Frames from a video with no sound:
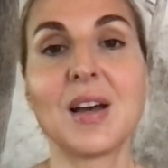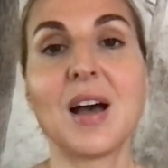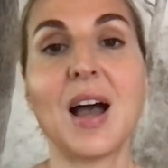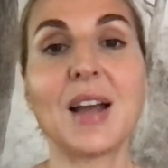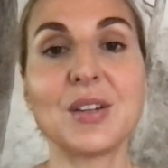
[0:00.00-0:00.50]

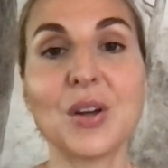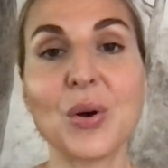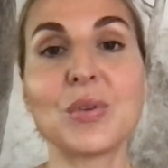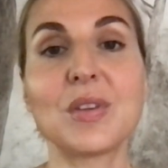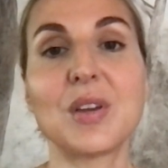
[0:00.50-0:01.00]
I
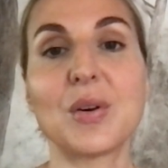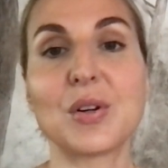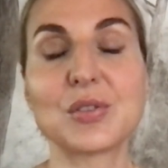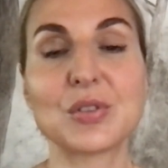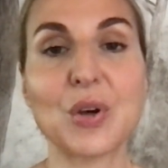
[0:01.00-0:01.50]
know that there are
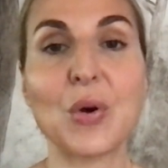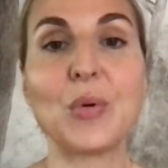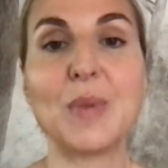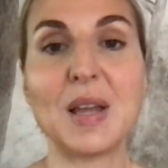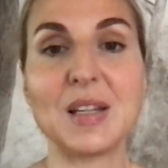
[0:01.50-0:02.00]
so
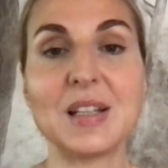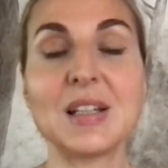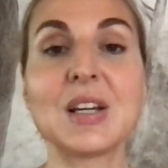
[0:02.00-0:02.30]
many